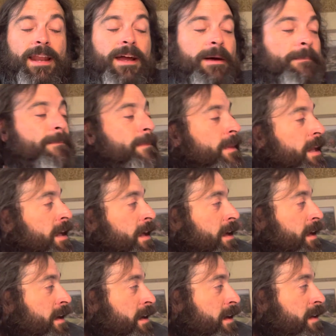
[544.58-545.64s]
up.
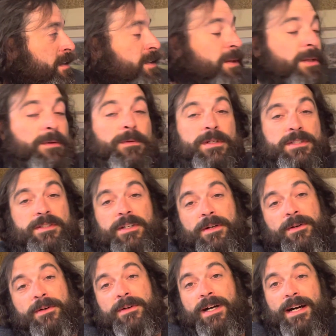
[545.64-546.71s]
So there was
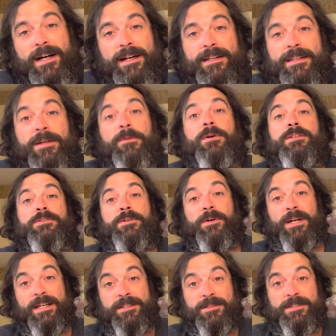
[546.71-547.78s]
no, uh, there was no
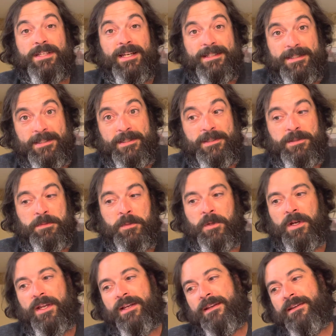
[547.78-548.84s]
exercising this
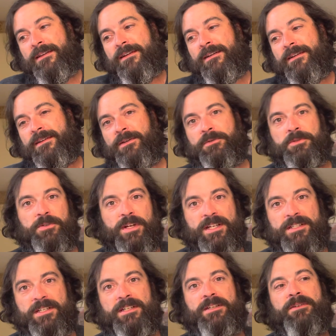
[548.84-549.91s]
morning, uh, no
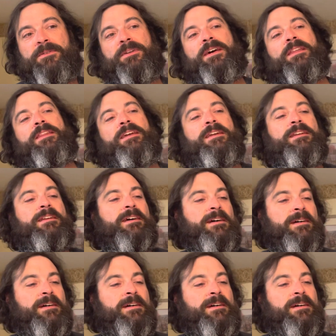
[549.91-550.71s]
stretching, no nothing.